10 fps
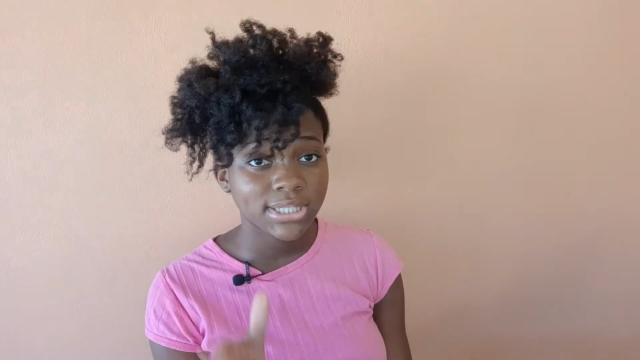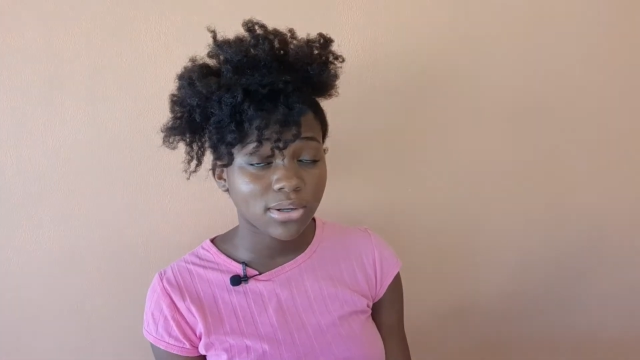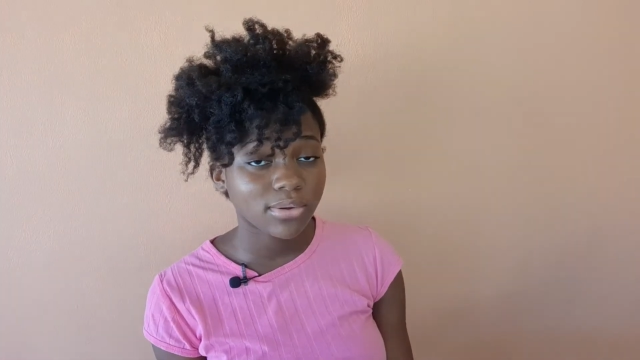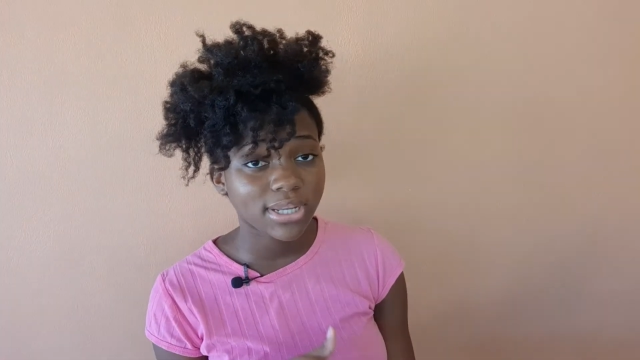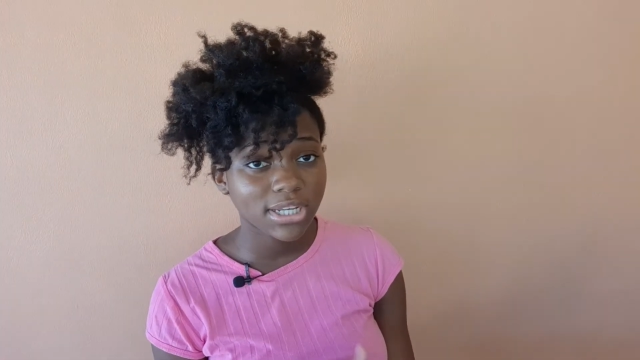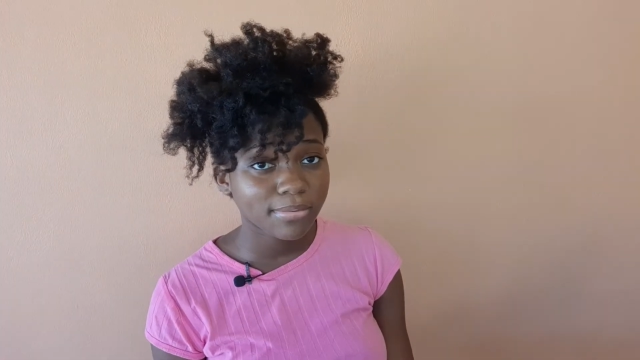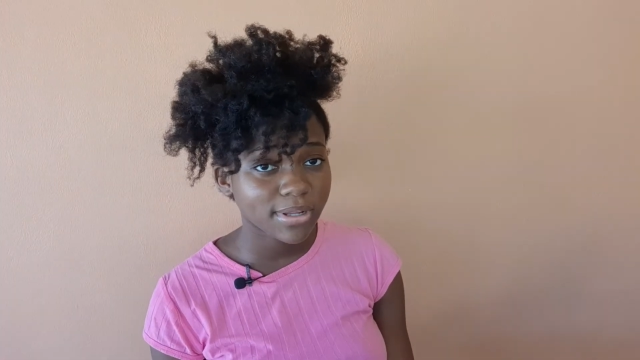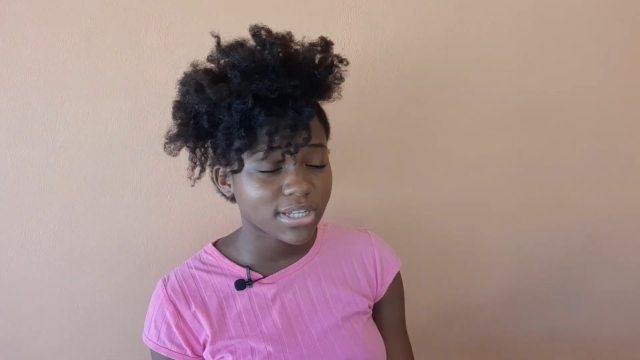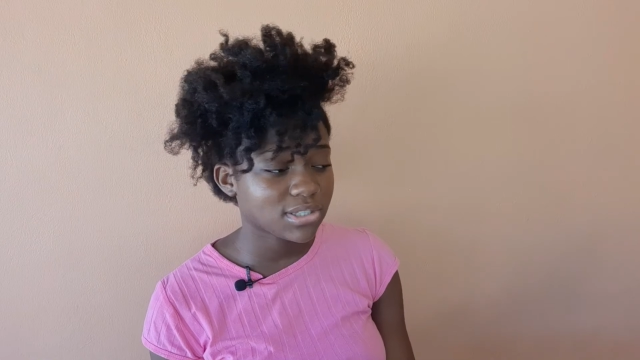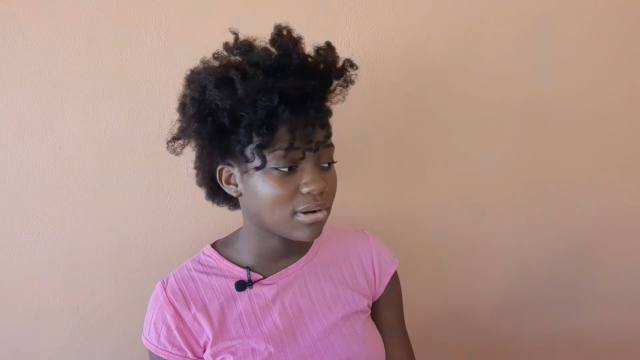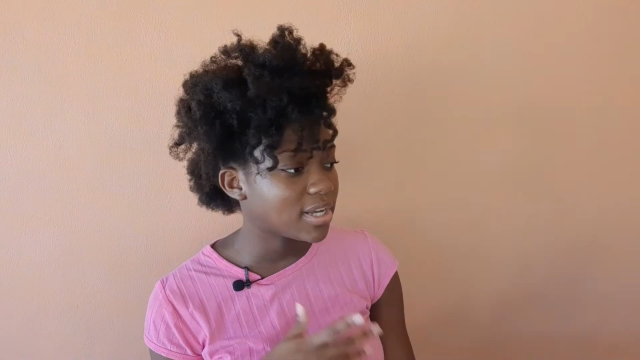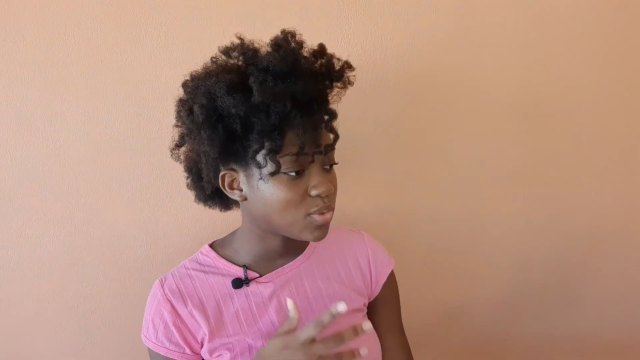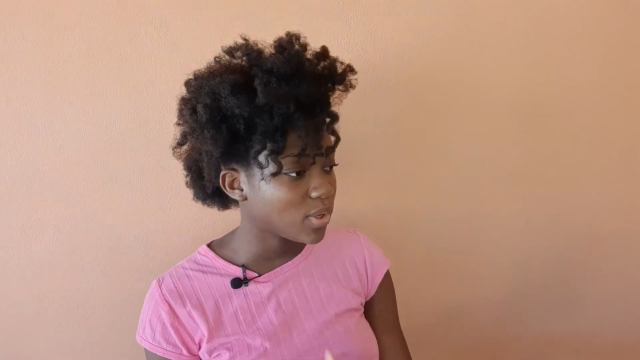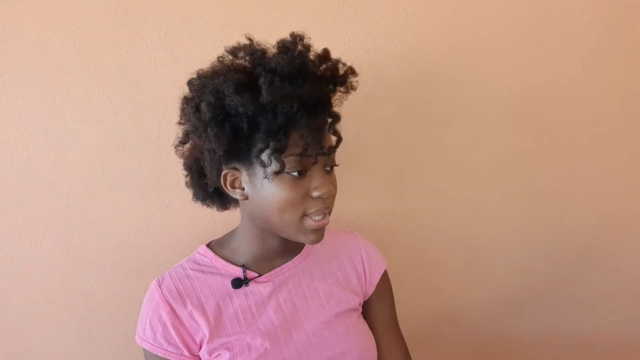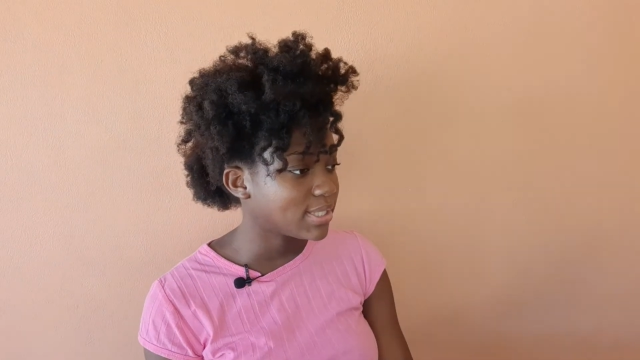download it in the Play Store as
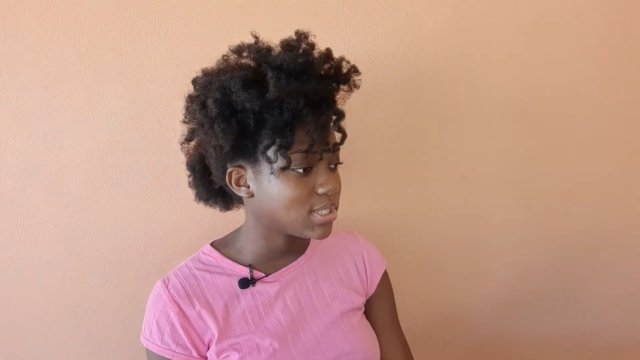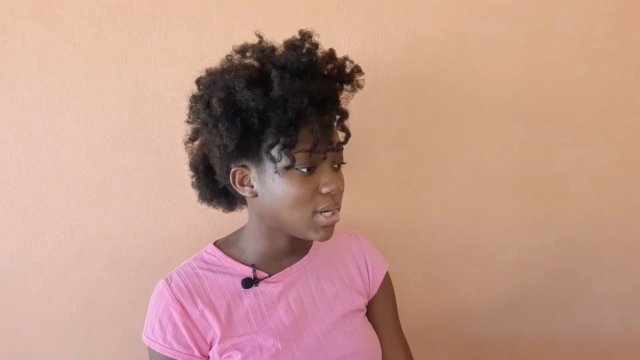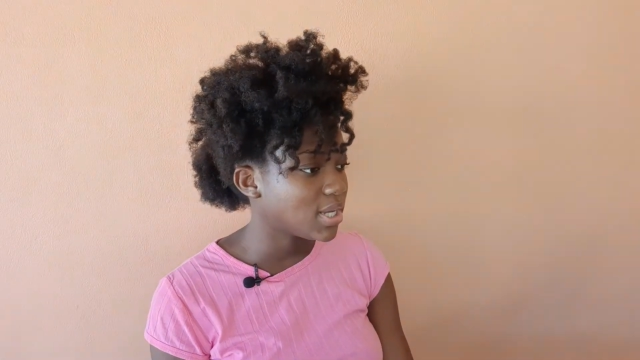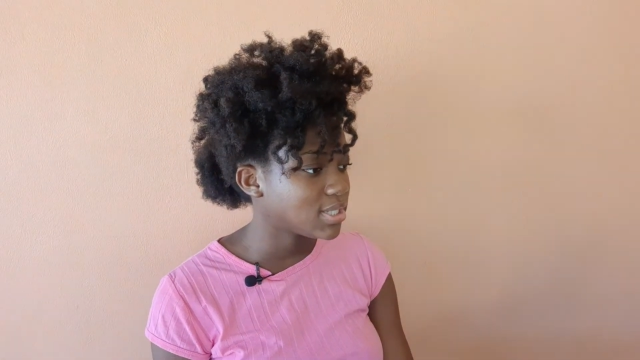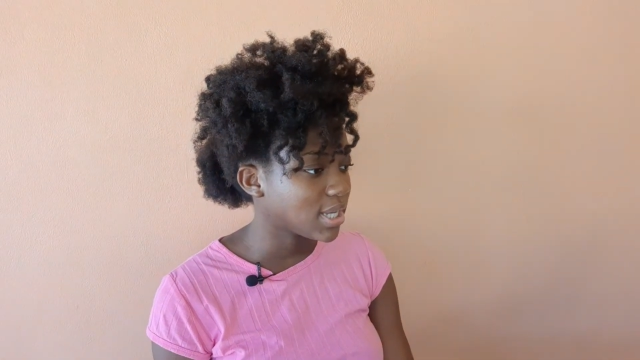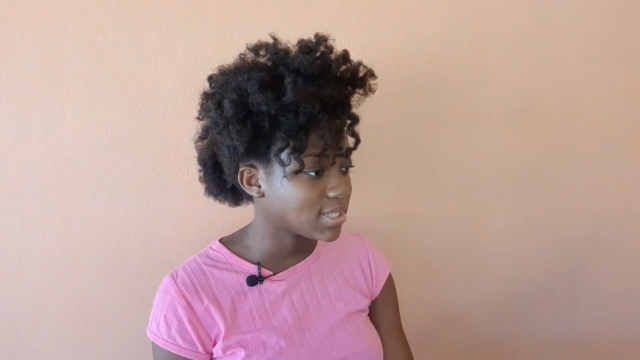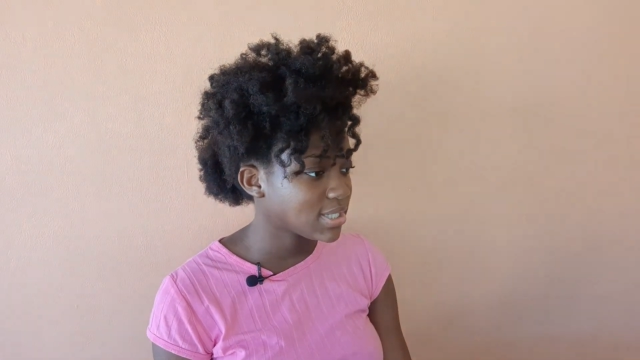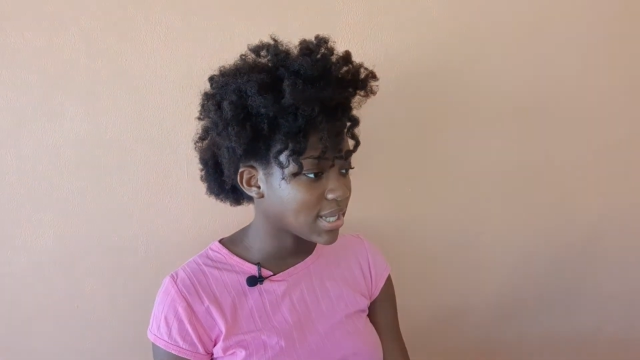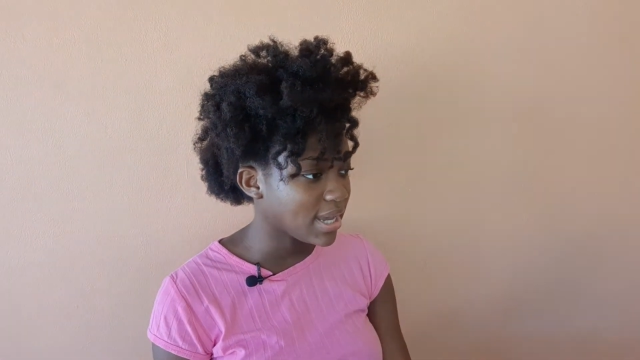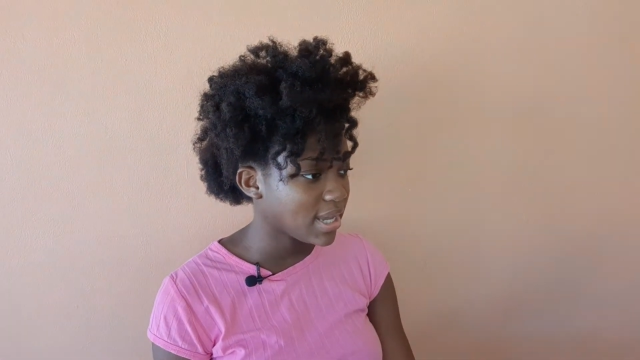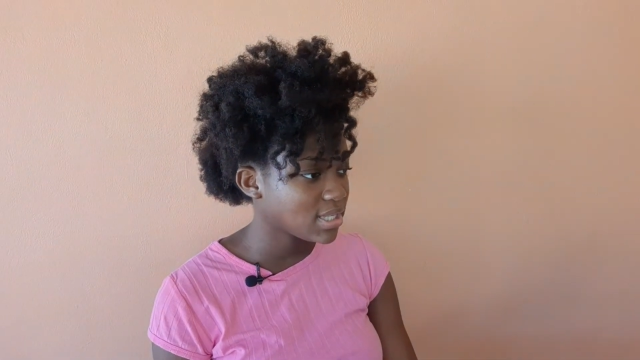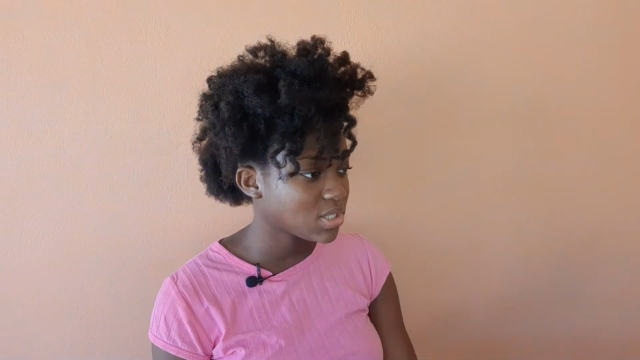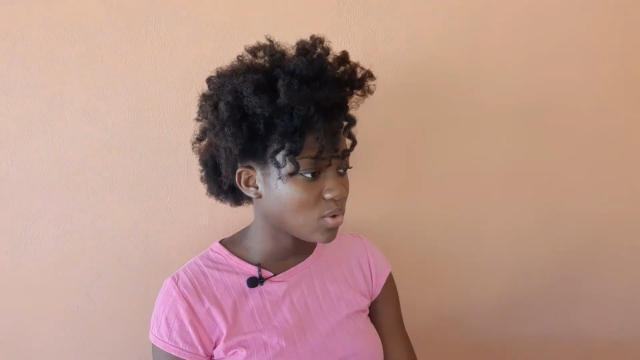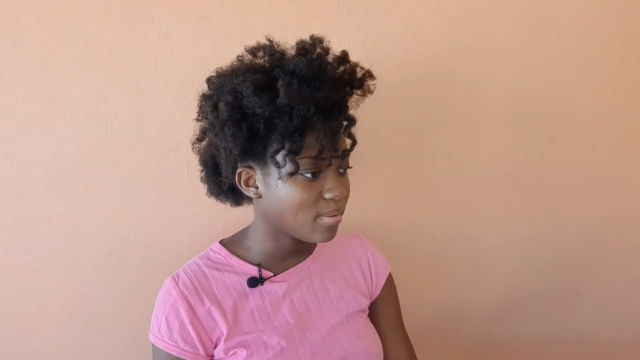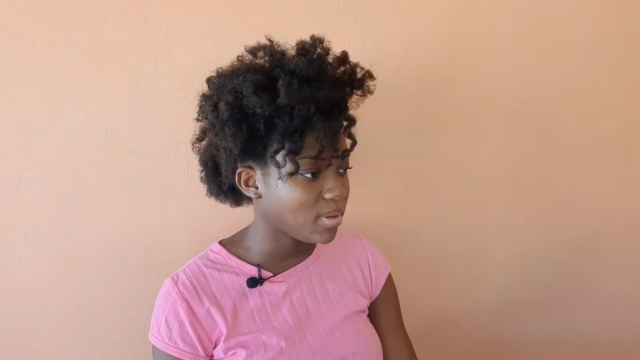well as there is a site.
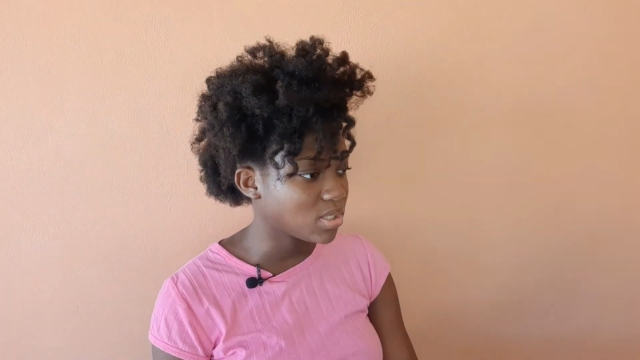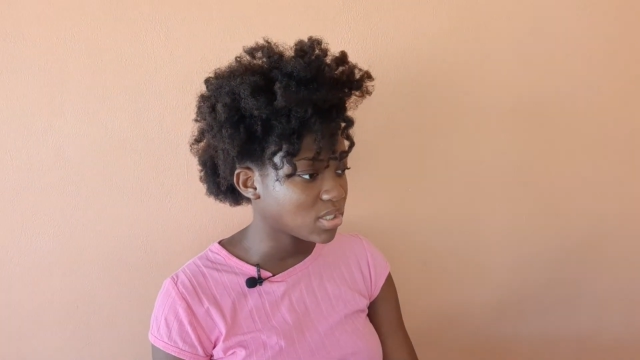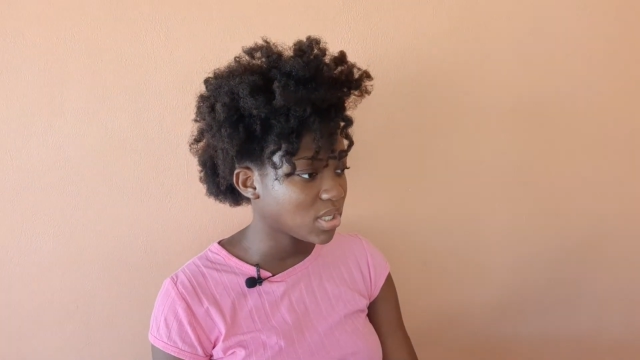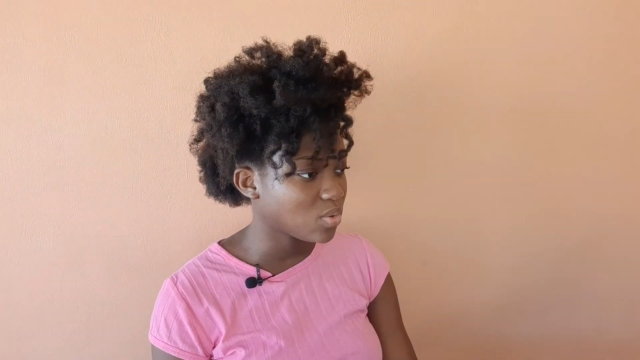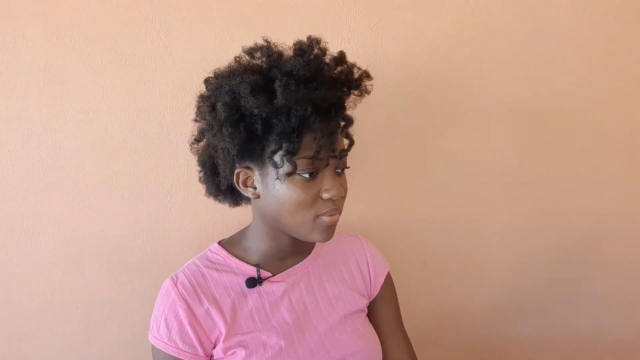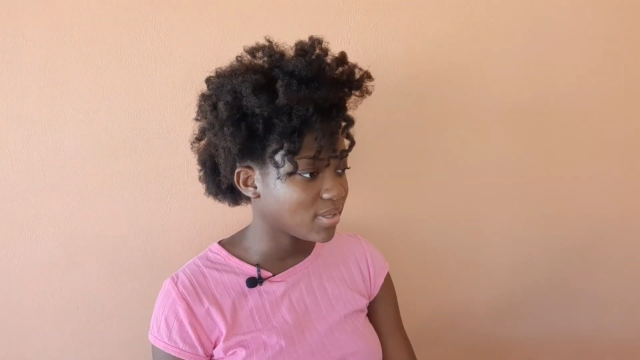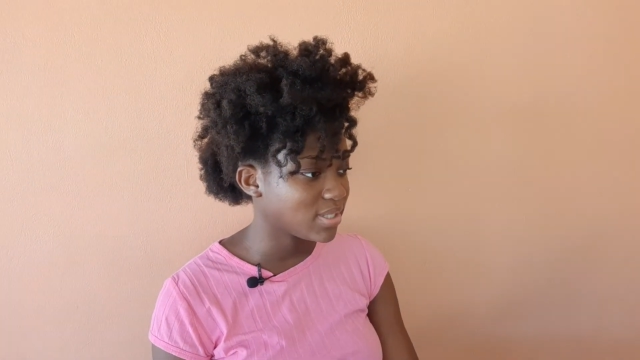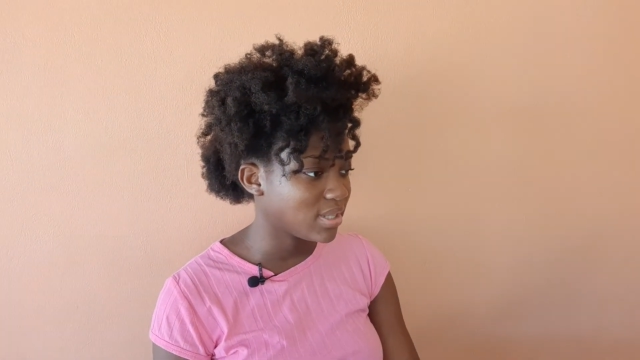So let me just head over to